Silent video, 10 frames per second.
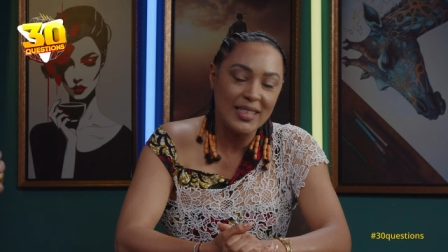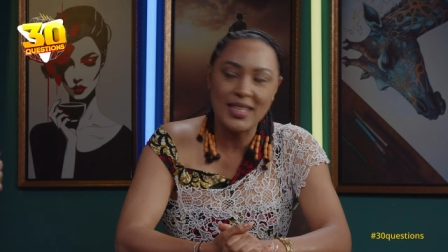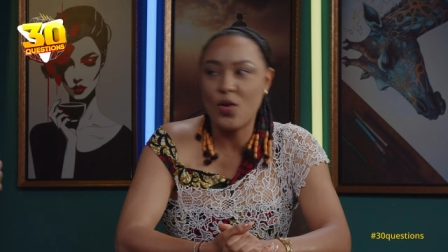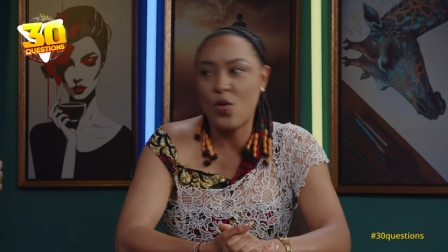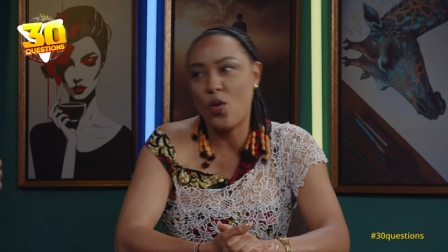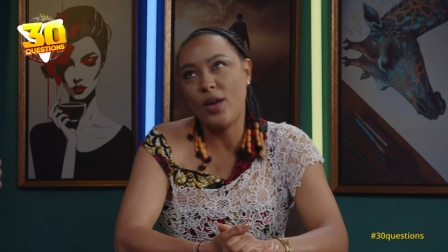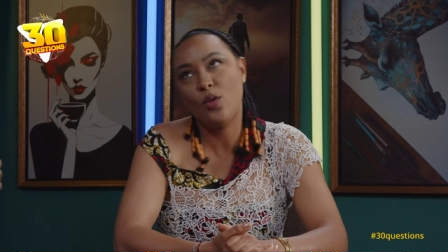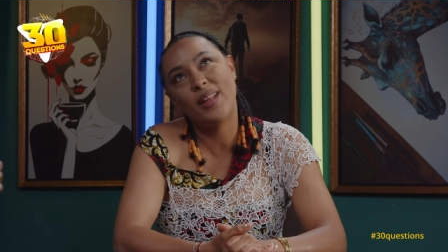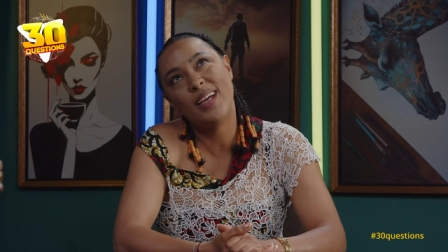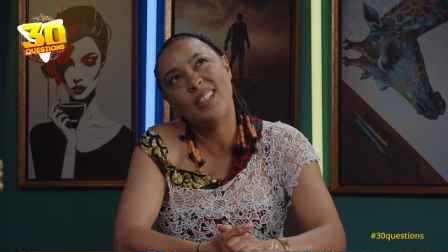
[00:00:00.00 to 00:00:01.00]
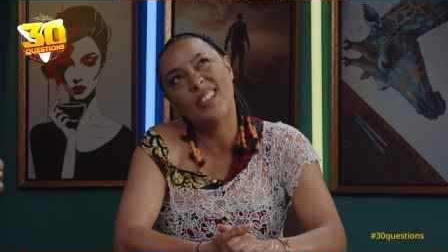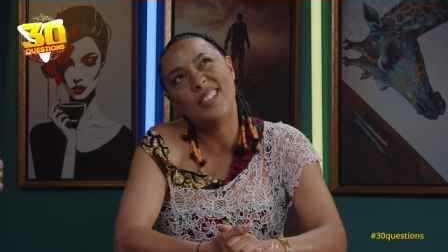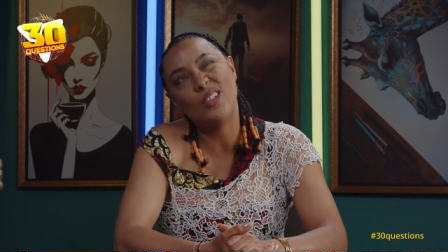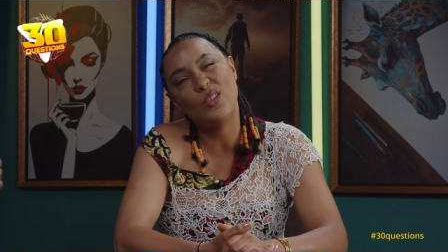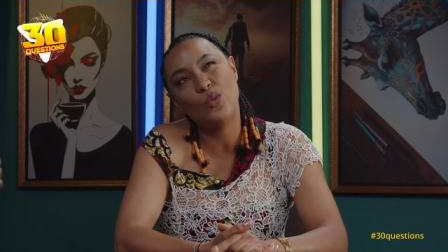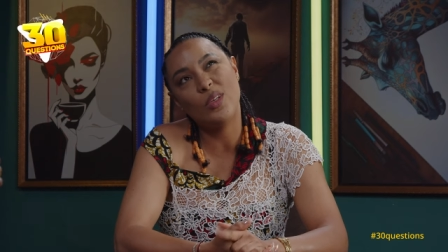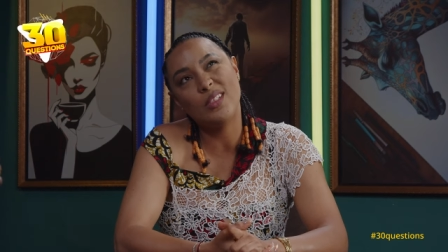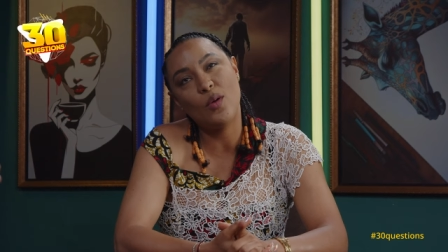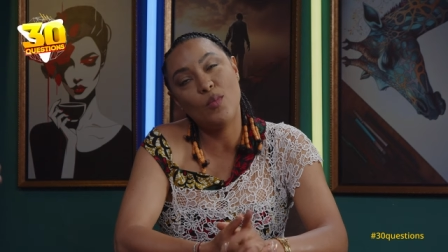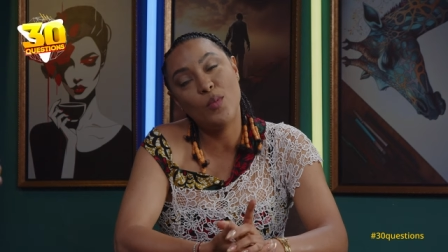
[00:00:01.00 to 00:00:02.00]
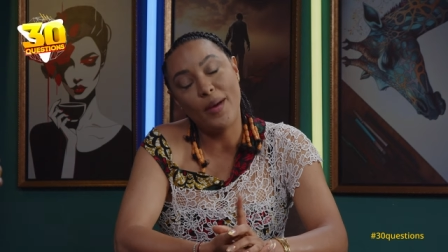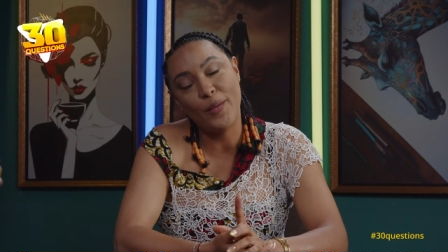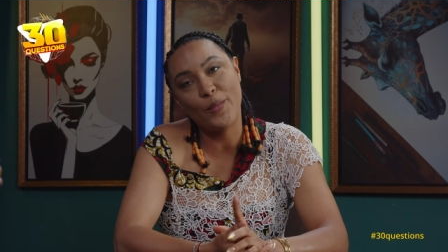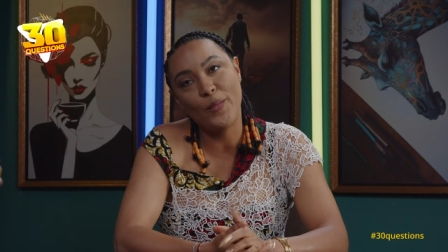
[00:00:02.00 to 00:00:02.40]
Taco, I don't know whether it's in Tazo or in Taco, I'm back home.